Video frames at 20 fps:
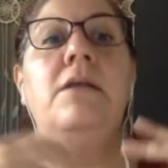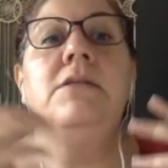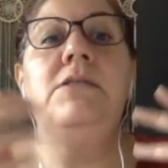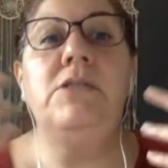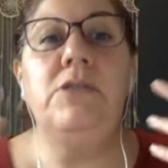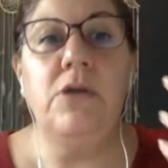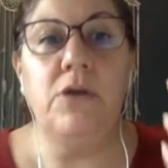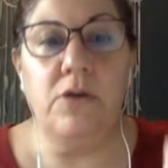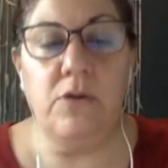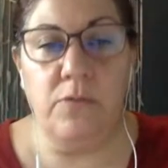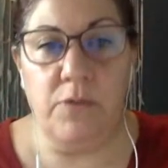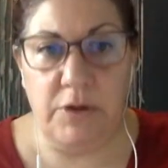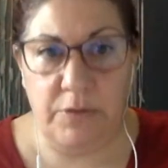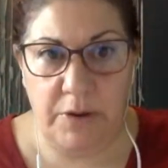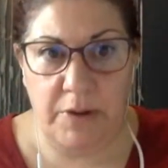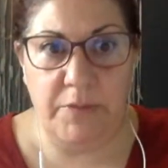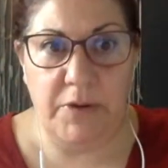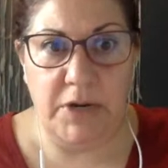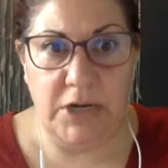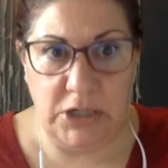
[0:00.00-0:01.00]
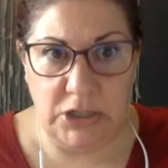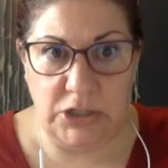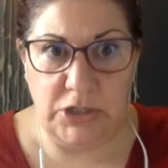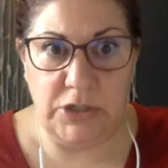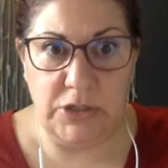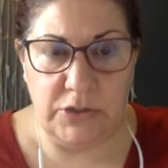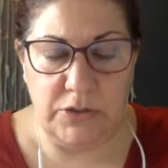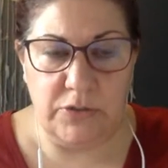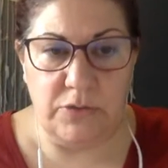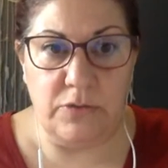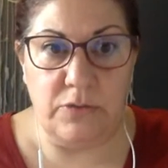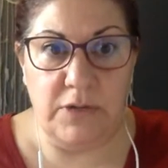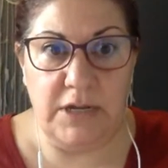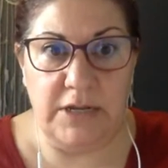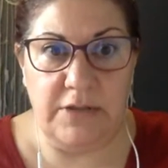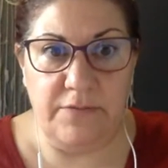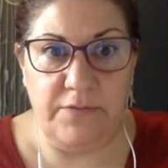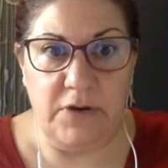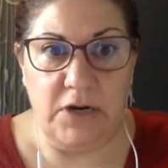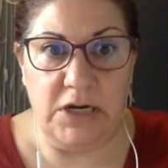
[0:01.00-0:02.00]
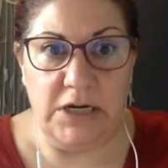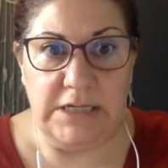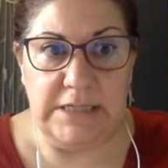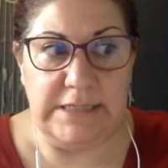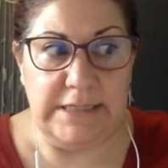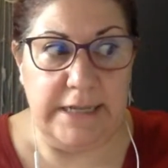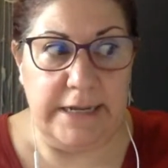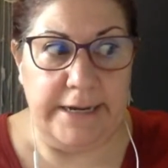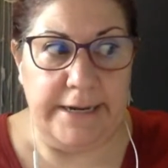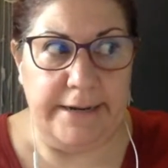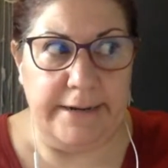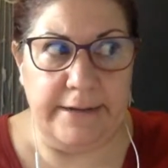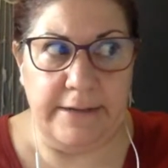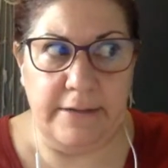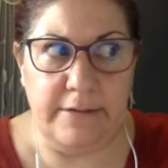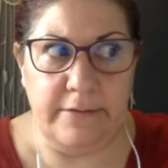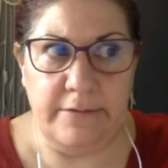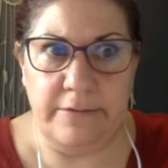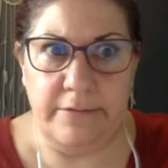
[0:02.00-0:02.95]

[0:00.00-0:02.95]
So, what do I want to do as far as like